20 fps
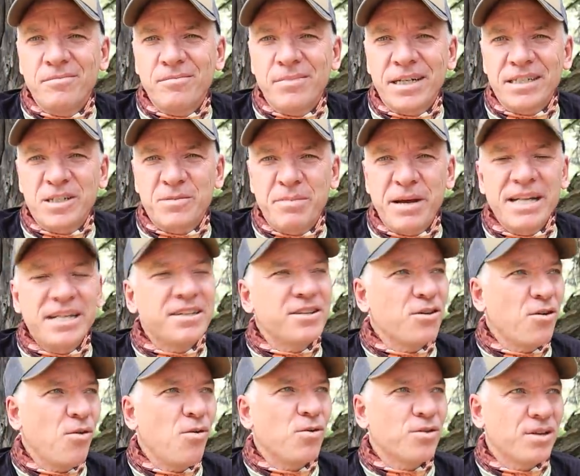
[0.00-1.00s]
by spending
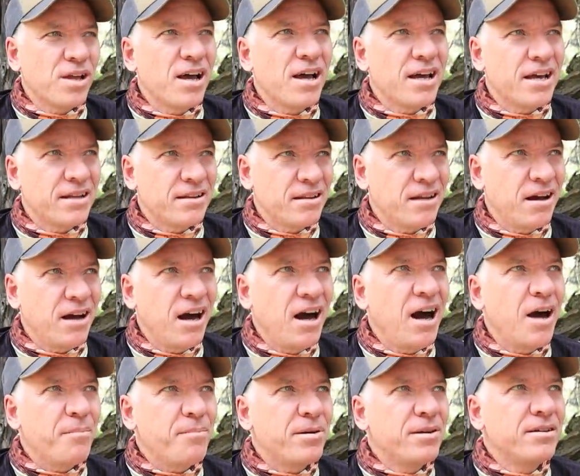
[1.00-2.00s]
the whole night
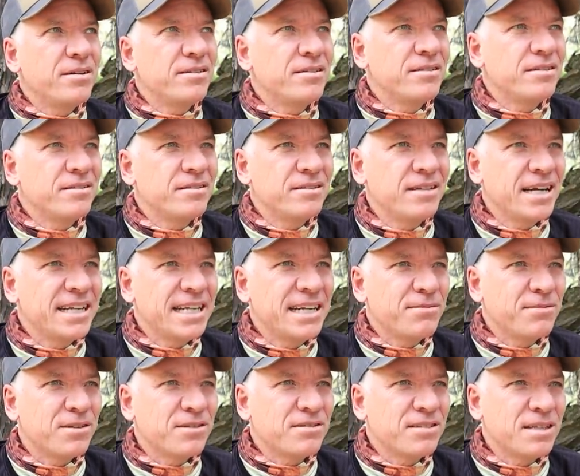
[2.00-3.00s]
up, not
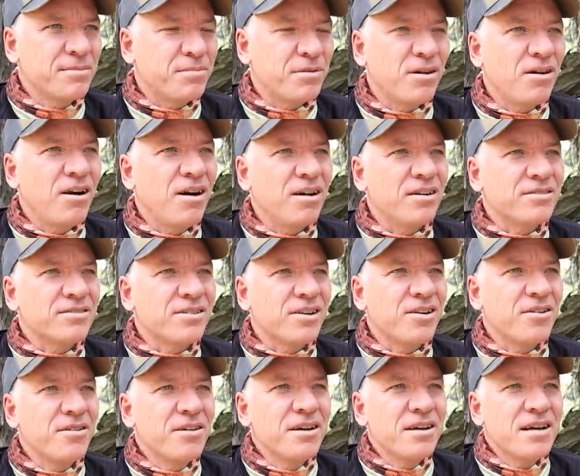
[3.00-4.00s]
able to sleep at all.
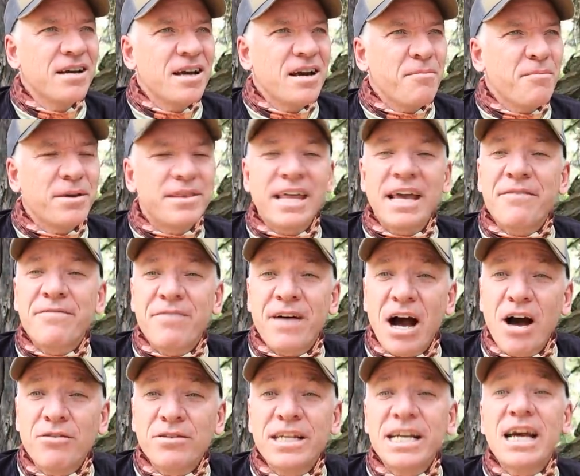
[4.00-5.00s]
So, But they
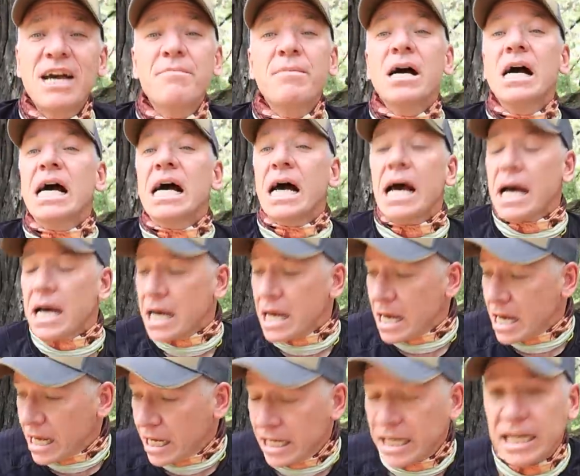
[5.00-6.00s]
found him,
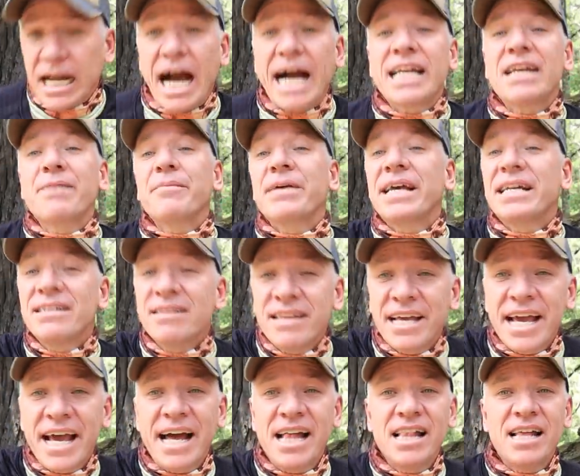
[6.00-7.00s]
got him into
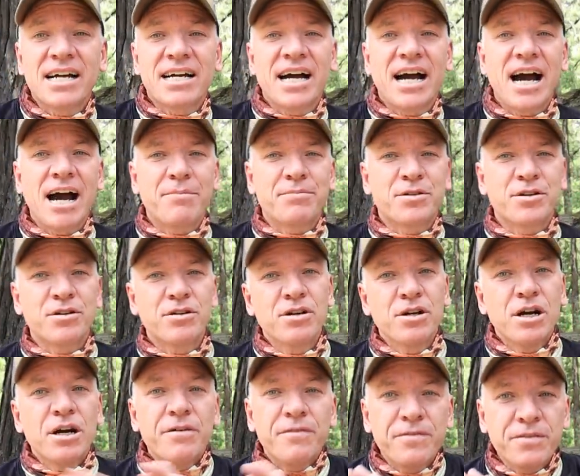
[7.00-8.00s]
the helicopter,
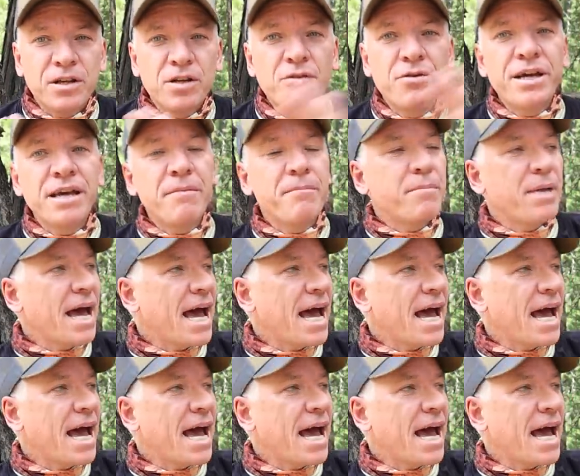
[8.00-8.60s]
flew him